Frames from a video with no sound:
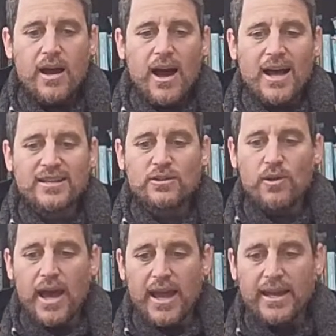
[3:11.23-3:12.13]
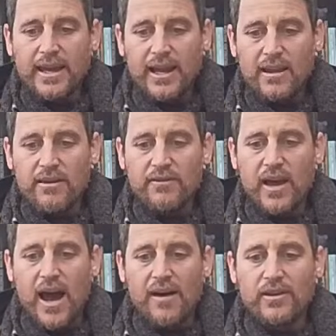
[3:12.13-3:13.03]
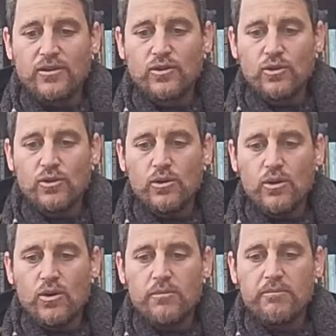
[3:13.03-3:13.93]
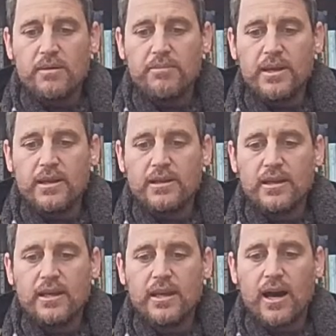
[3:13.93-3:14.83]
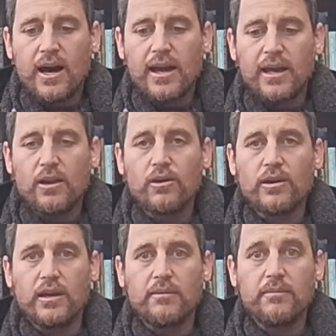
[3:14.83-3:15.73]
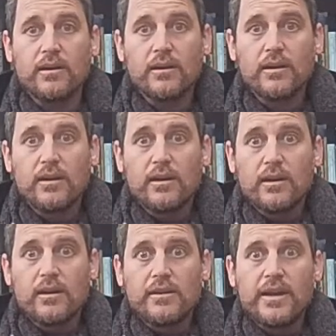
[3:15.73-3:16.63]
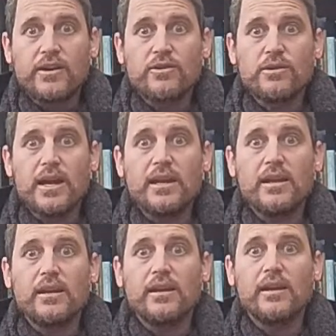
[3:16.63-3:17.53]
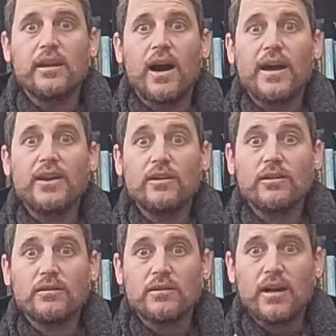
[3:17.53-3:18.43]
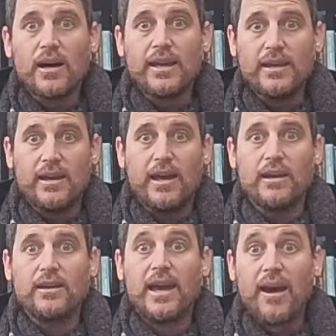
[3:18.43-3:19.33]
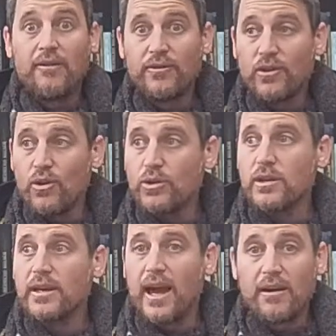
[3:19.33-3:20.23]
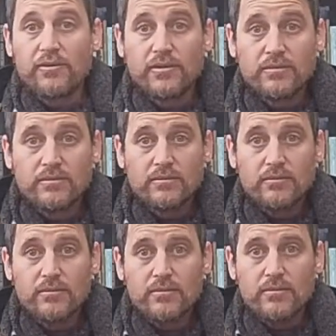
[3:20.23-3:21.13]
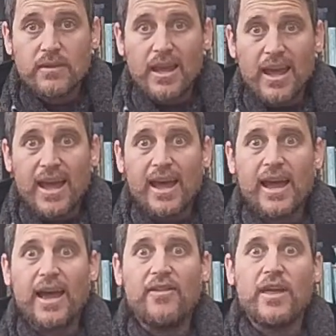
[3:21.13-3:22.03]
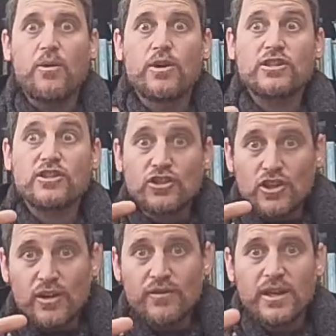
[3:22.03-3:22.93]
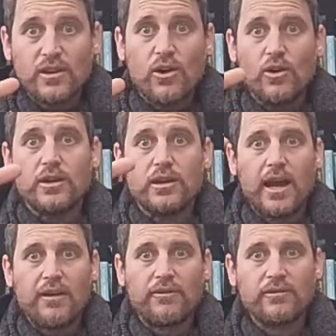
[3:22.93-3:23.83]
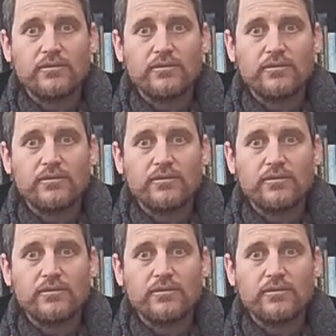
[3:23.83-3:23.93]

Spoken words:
Asu egel ve'avaduhu mibilti ha'elohim. They created an idol, a calf, a golden calf, and they were serving the golden calf,